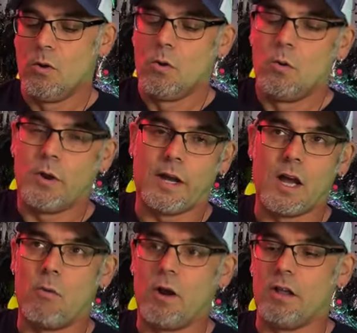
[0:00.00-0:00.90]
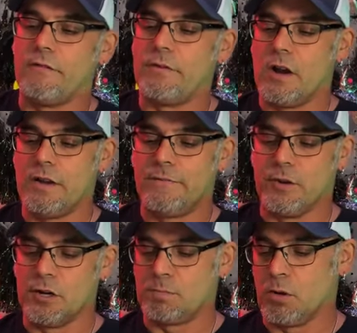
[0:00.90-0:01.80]
When I got one of the very
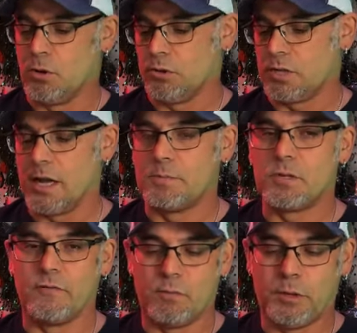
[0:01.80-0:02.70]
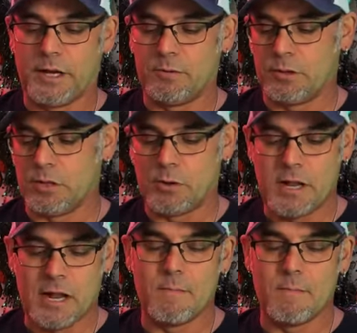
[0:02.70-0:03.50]
first prototypes of a blade with no name,